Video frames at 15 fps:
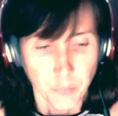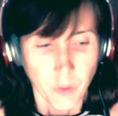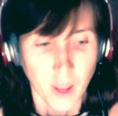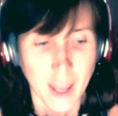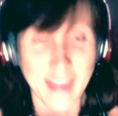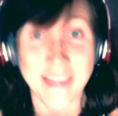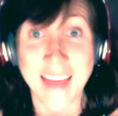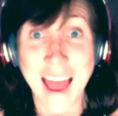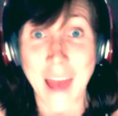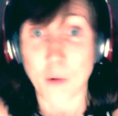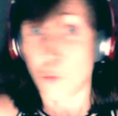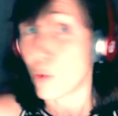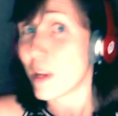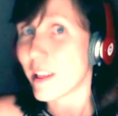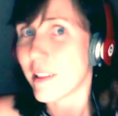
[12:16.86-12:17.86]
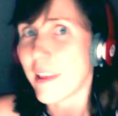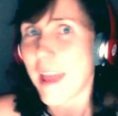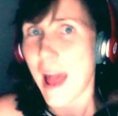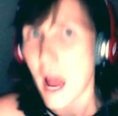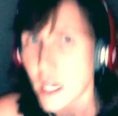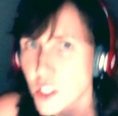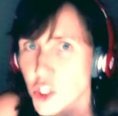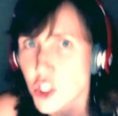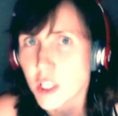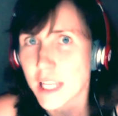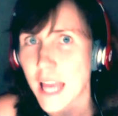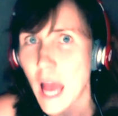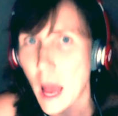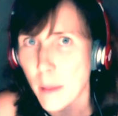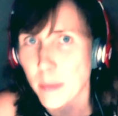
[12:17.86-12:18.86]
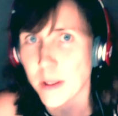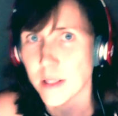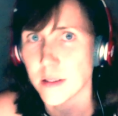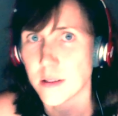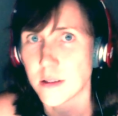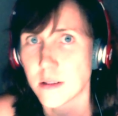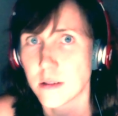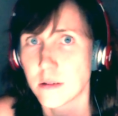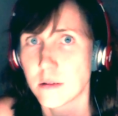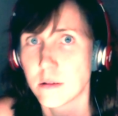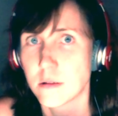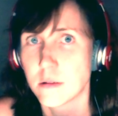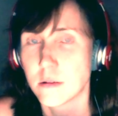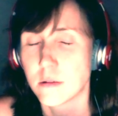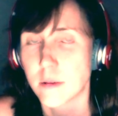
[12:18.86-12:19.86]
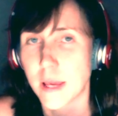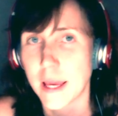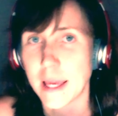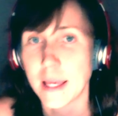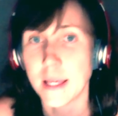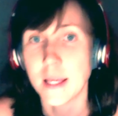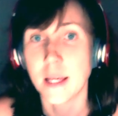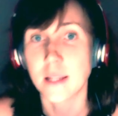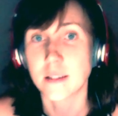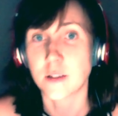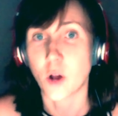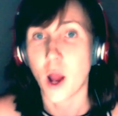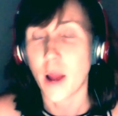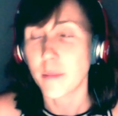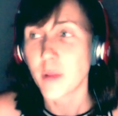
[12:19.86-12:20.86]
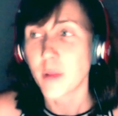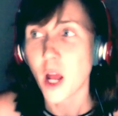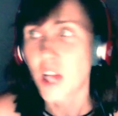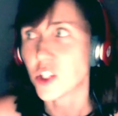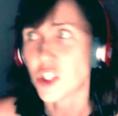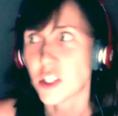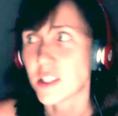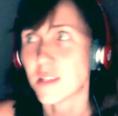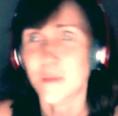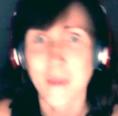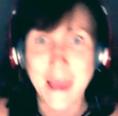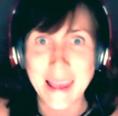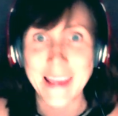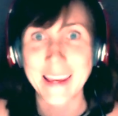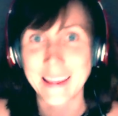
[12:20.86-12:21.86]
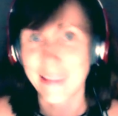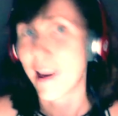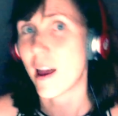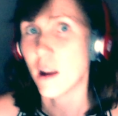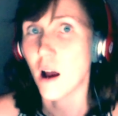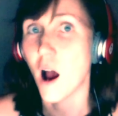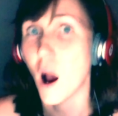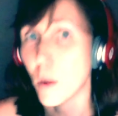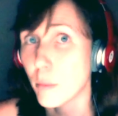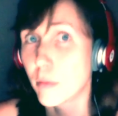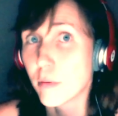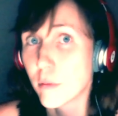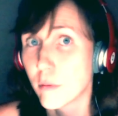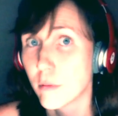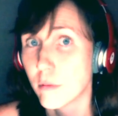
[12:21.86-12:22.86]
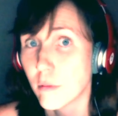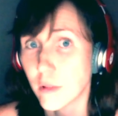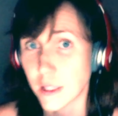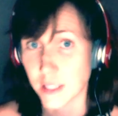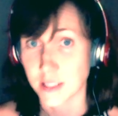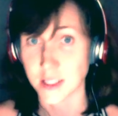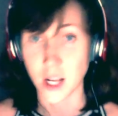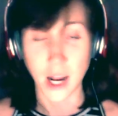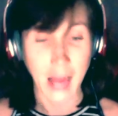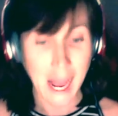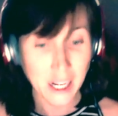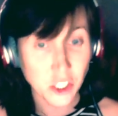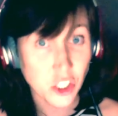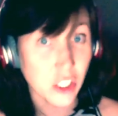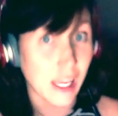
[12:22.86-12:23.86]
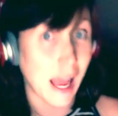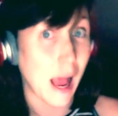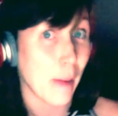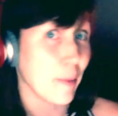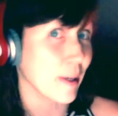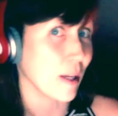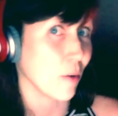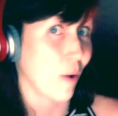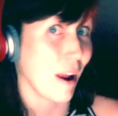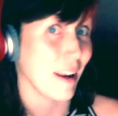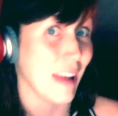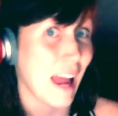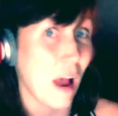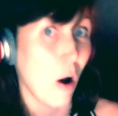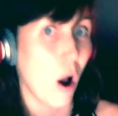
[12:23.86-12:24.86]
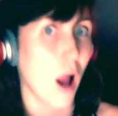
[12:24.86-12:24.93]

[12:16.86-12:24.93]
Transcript: And that really actually happens. Okay. So I'm not just making that up. Like, it's not actually happening right now.